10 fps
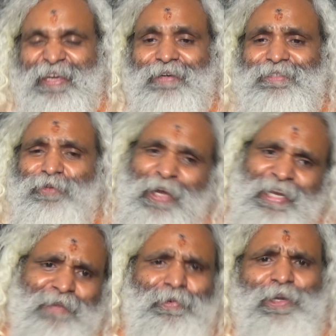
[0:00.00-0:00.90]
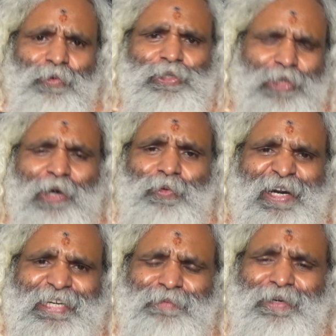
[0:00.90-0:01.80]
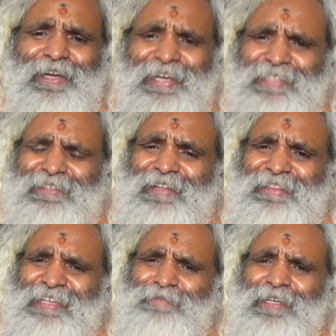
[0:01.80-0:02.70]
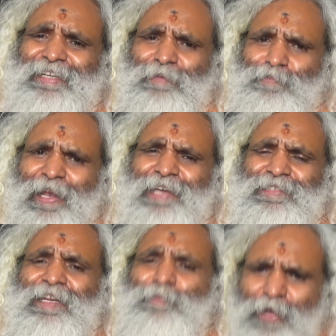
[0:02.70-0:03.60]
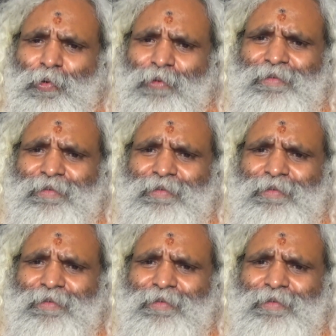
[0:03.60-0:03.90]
because whenever you talk, whatever, is nothing but a reflection of you.